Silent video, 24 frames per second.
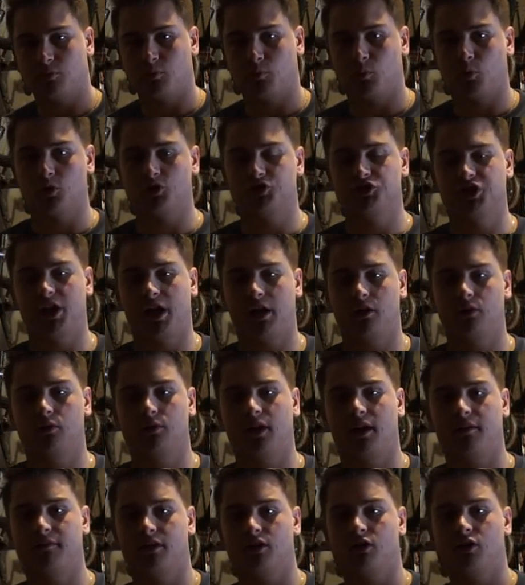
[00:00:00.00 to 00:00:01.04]
for more shallow
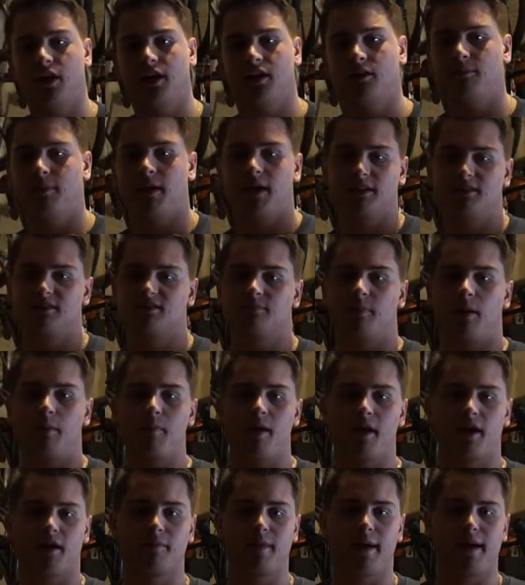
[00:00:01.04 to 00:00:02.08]
diving crankbaits is my
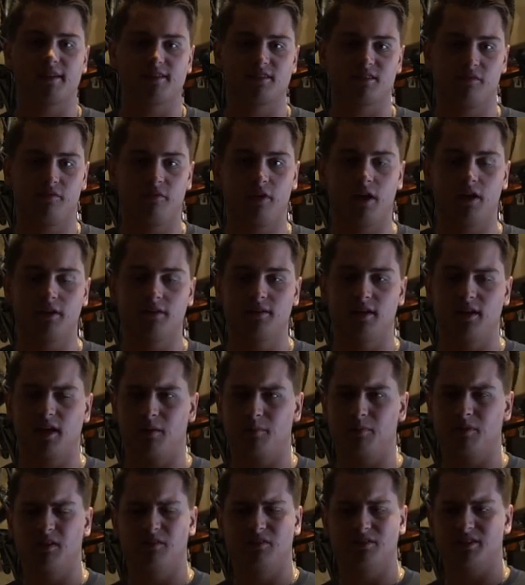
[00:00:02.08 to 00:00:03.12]
Megabass Levante. I
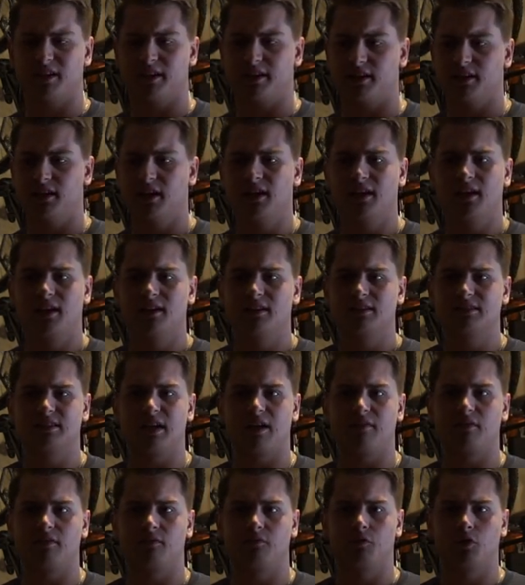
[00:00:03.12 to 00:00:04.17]
believe it's like
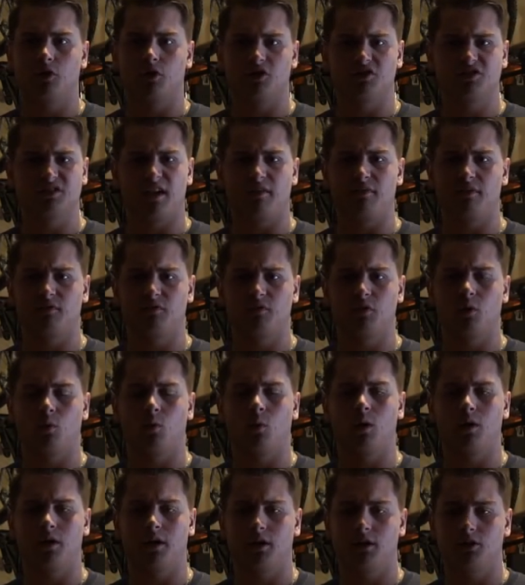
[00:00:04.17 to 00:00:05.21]
seven foot or seven foot
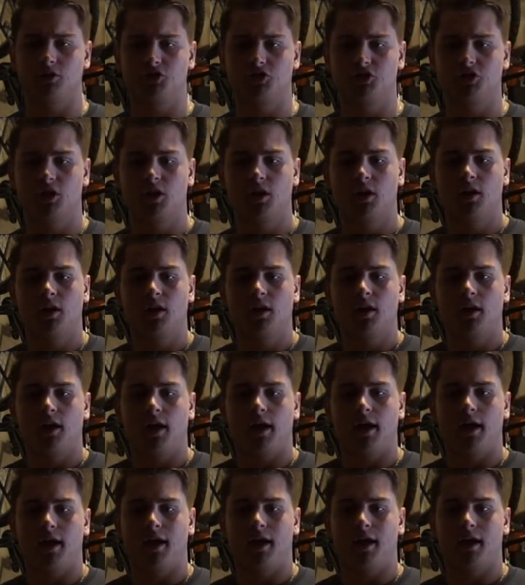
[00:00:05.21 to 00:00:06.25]
one inch,
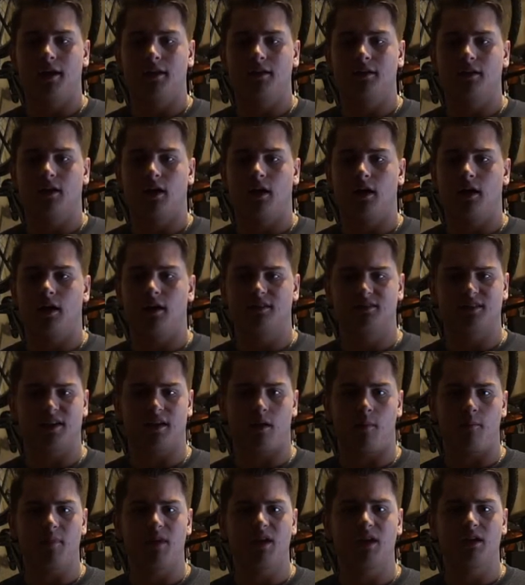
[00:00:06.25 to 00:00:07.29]
and uh, it's
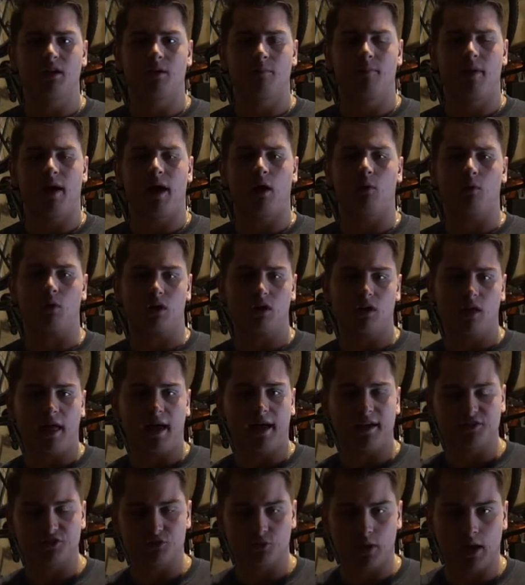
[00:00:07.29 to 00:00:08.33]
like a medium power
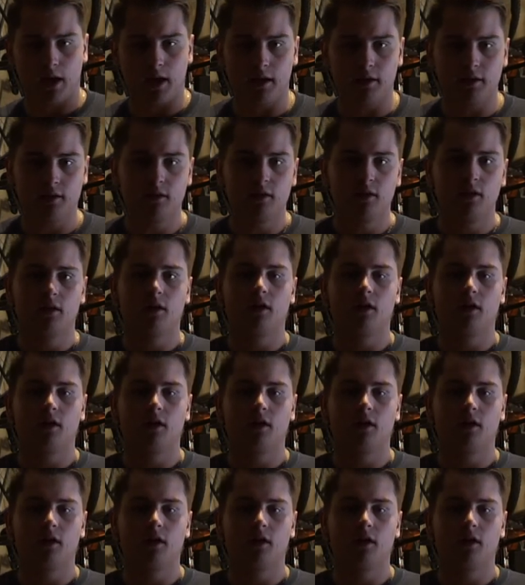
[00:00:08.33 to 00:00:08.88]
glass rod.